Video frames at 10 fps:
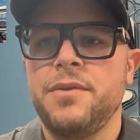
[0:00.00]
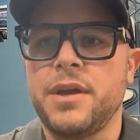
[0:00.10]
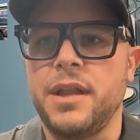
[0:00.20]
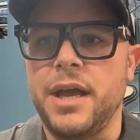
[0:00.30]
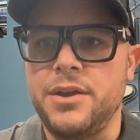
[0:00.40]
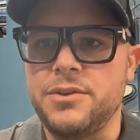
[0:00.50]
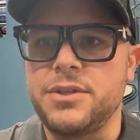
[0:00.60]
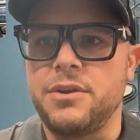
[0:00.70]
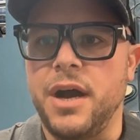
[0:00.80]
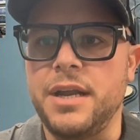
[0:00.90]
The client knows
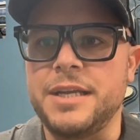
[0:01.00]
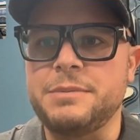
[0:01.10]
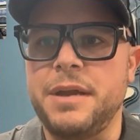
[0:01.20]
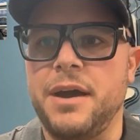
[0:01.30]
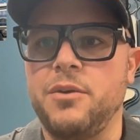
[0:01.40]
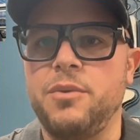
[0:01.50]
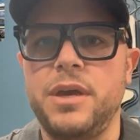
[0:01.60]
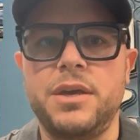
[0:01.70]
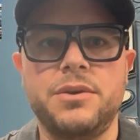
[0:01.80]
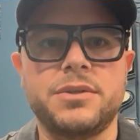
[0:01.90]
their audience, but how do we
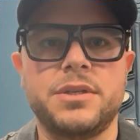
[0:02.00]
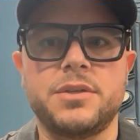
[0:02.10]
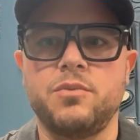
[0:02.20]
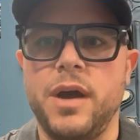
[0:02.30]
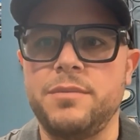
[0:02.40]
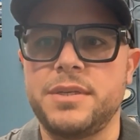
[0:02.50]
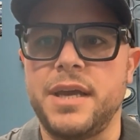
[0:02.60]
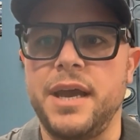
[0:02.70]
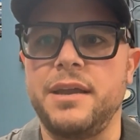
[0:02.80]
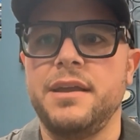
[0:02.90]
use this
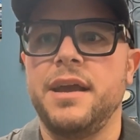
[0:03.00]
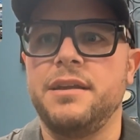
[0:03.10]
website